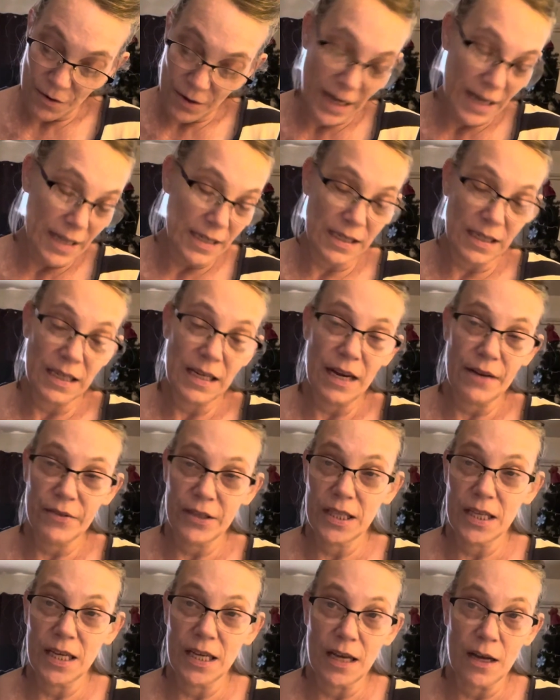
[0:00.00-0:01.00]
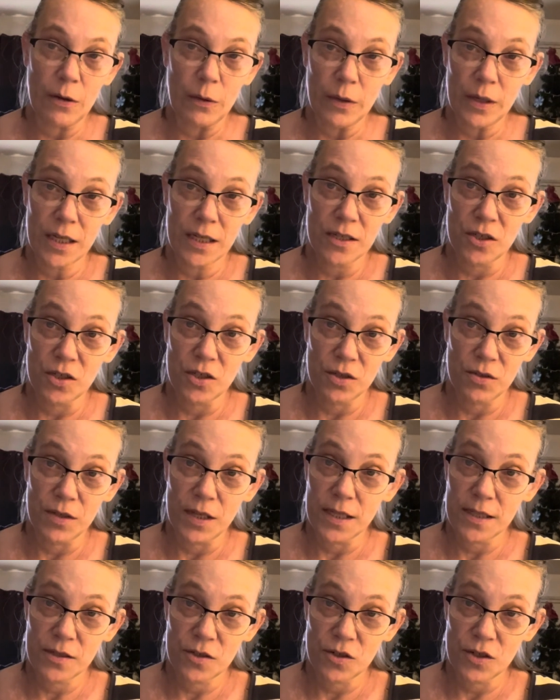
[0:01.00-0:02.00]
and I did everything I wanted to do
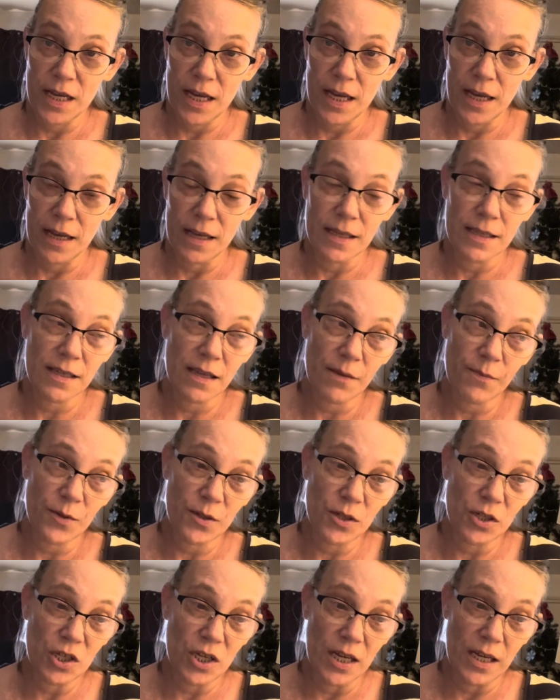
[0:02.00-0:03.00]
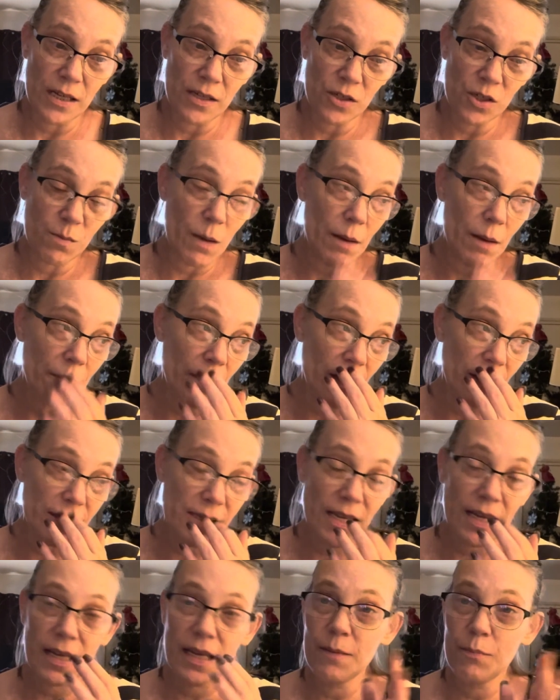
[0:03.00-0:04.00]
yesterday except for change my melts.
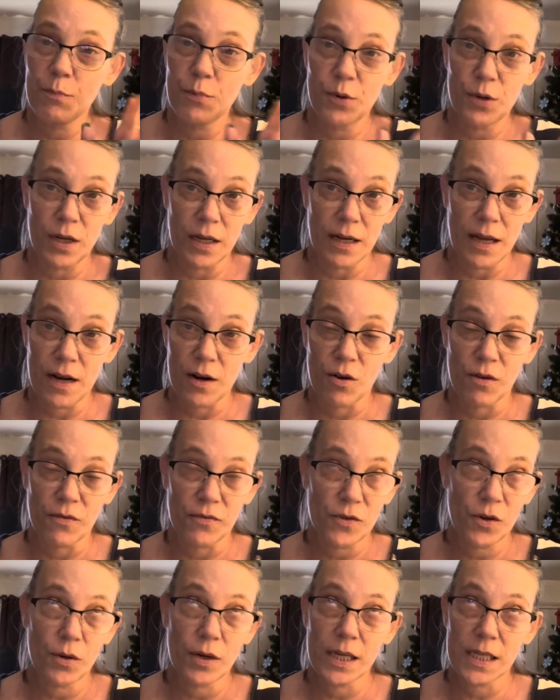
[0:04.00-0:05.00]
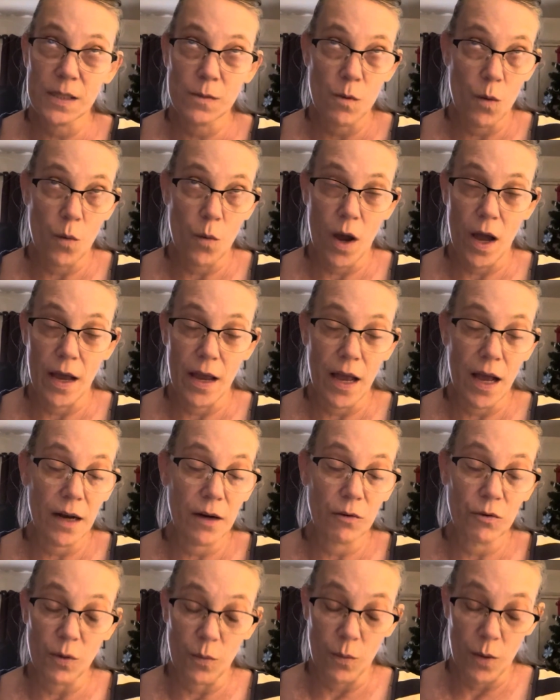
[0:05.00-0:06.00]
I keep putting that off. Don't ask me why. I
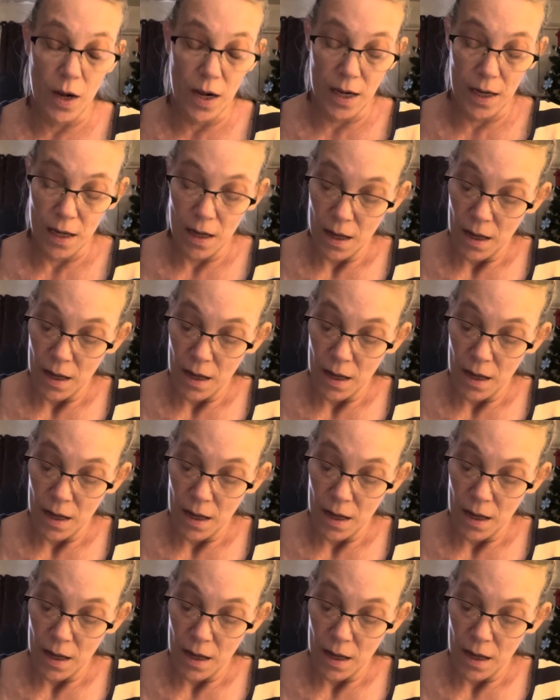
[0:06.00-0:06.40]
don't know why.